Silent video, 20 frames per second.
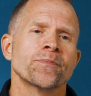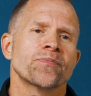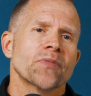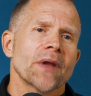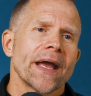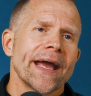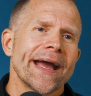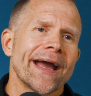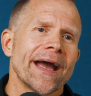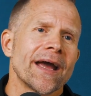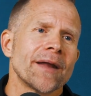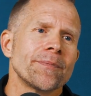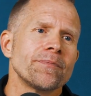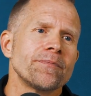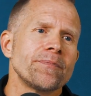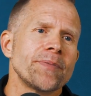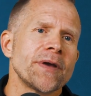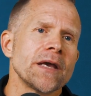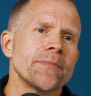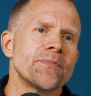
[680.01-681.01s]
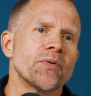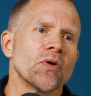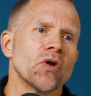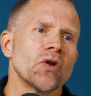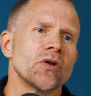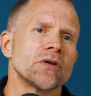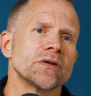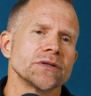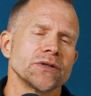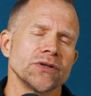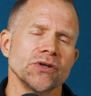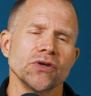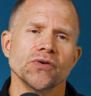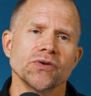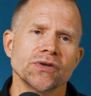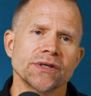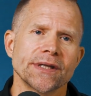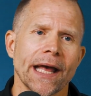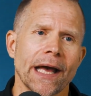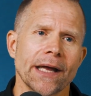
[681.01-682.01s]
And people
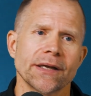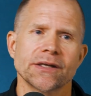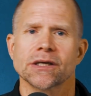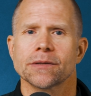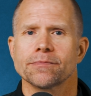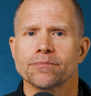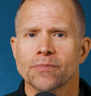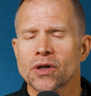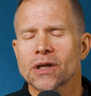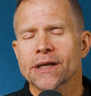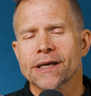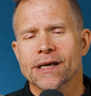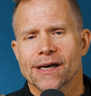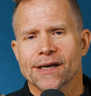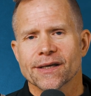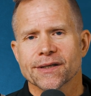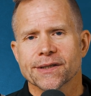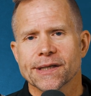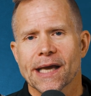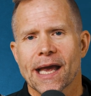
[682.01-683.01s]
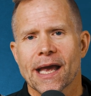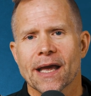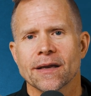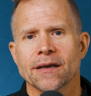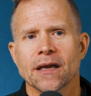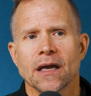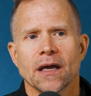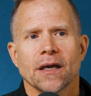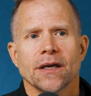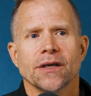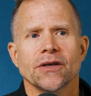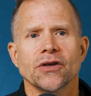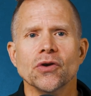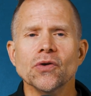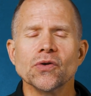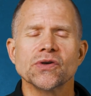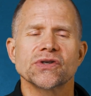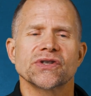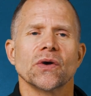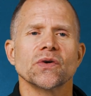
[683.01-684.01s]
use that to bully us and
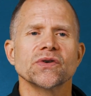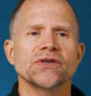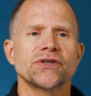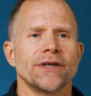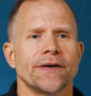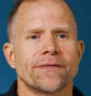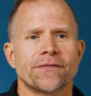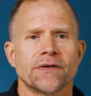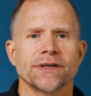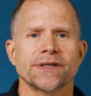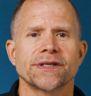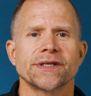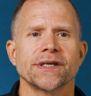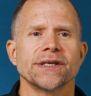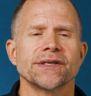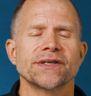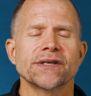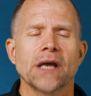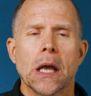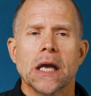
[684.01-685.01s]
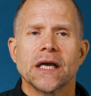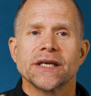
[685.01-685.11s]
use those differences